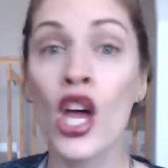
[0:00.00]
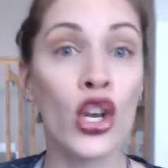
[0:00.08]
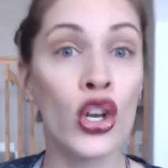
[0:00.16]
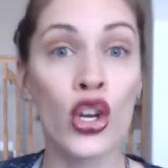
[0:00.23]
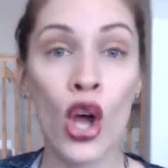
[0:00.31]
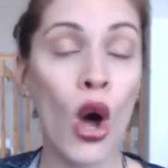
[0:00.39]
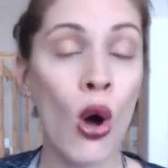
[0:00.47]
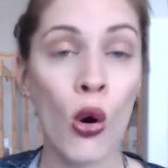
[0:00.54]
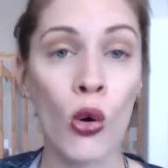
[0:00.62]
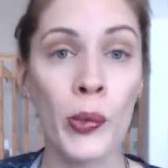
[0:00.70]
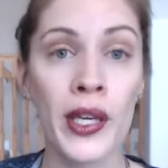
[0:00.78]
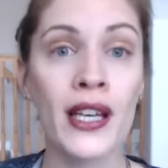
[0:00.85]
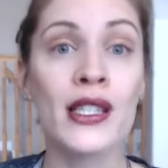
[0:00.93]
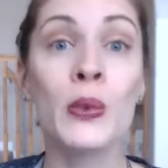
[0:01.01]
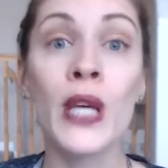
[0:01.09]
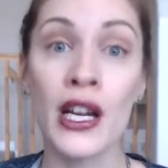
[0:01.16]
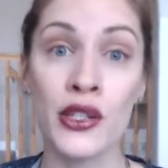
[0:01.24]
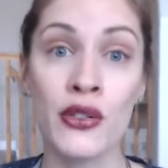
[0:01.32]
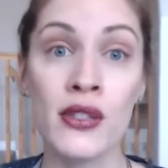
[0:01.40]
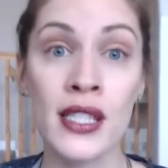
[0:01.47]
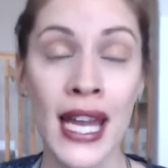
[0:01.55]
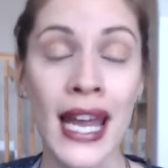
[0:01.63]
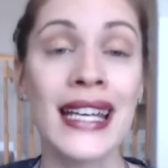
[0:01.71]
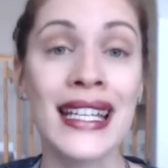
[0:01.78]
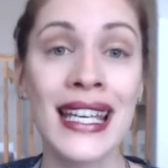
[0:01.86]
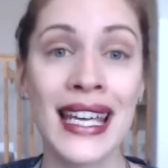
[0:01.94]
No, because we
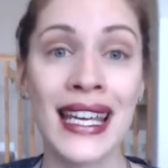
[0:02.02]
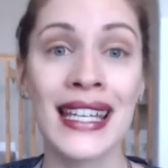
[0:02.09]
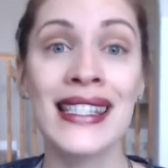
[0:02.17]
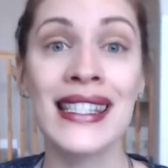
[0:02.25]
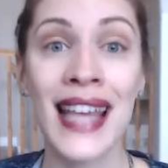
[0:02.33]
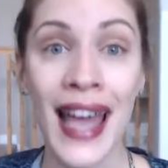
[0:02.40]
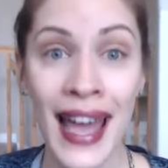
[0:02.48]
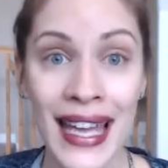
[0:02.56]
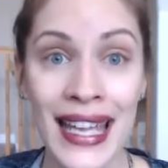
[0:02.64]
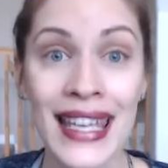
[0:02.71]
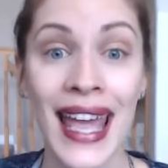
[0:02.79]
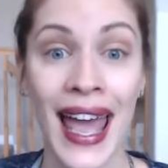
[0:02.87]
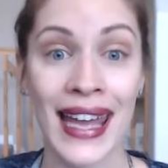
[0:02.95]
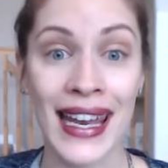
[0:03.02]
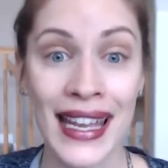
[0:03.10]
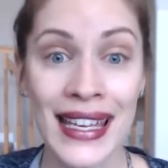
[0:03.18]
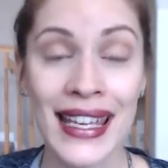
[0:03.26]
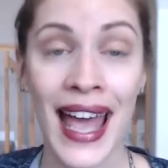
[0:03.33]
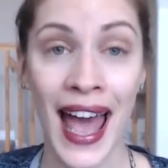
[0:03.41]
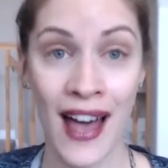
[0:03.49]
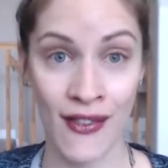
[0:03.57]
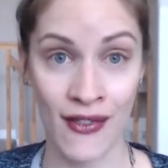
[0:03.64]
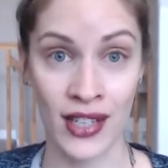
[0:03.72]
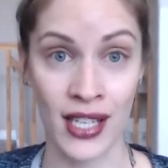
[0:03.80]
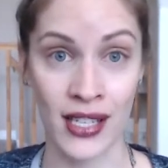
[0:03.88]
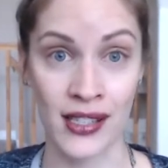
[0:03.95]
understand kids get
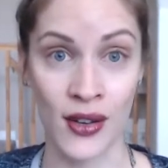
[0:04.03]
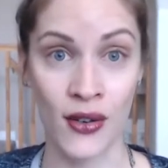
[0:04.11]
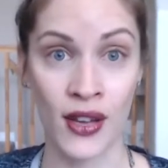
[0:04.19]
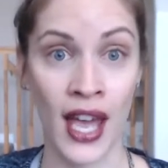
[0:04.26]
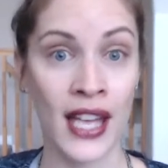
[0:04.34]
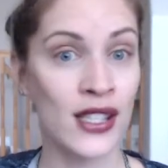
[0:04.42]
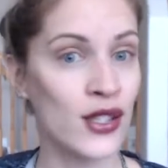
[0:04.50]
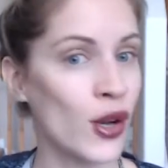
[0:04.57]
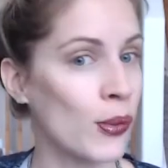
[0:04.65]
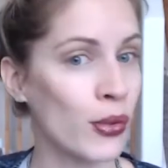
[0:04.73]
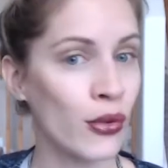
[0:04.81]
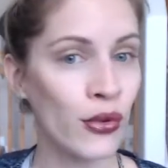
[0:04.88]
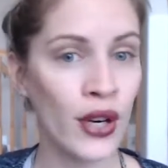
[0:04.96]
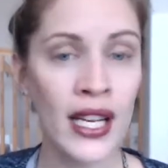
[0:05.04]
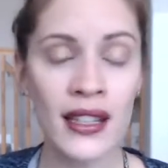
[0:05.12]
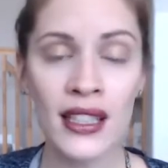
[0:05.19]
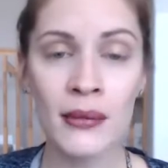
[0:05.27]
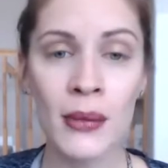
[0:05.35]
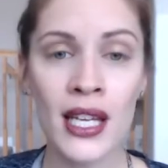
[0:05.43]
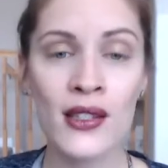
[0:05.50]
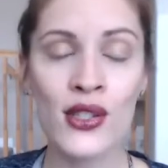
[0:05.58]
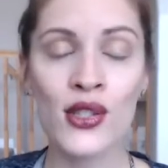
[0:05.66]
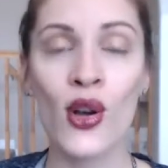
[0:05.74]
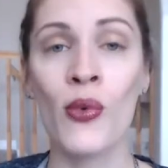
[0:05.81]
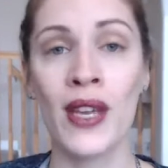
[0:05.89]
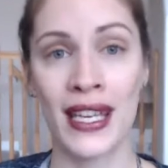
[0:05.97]
cavities, okay? So bring them in
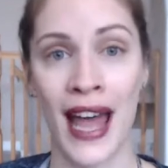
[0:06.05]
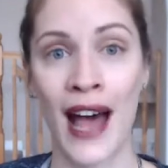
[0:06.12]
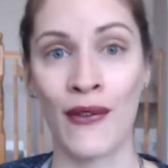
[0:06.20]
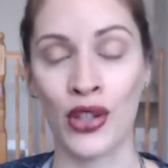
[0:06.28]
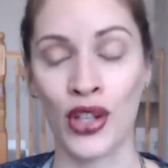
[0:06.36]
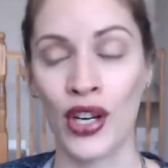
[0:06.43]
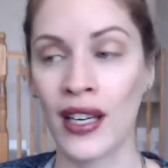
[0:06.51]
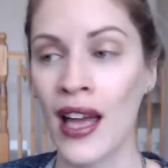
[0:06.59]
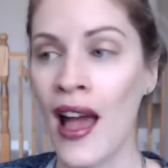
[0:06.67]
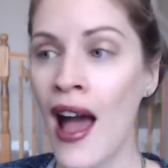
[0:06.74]
so we can have a look.